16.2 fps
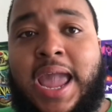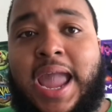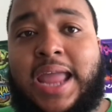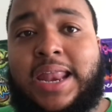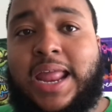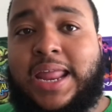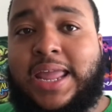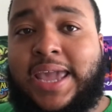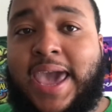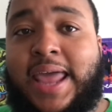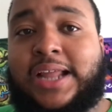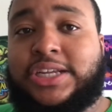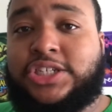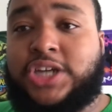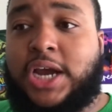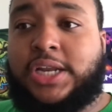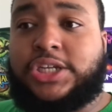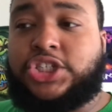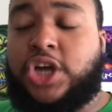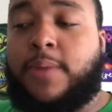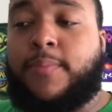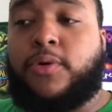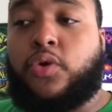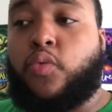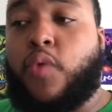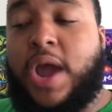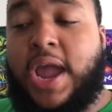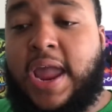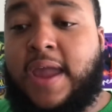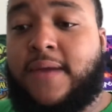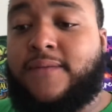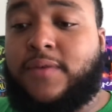and that he kind of tried to jump on a
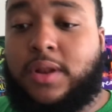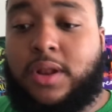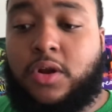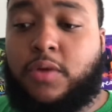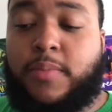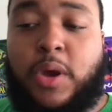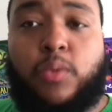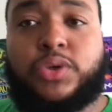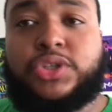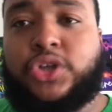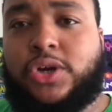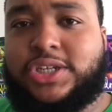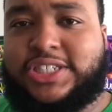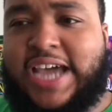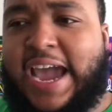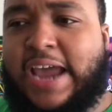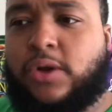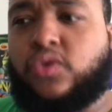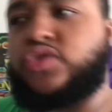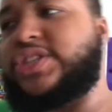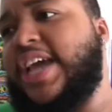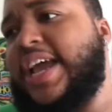wave a little bit with certain titles,